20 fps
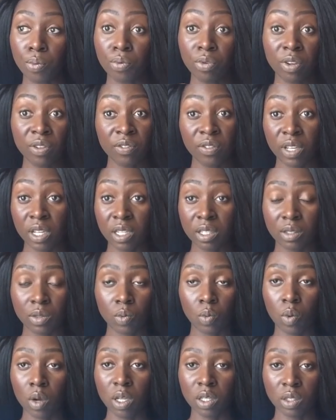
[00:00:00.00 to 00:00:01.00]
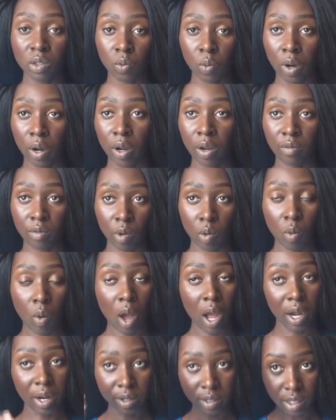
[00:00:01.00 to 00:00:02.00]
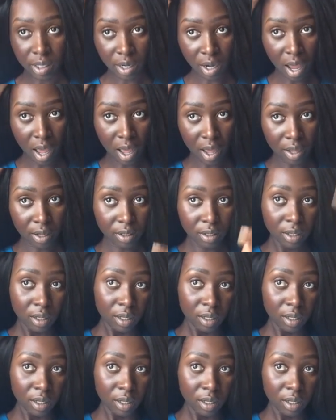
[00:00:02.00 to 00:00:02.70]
previous ones where it requires a knot,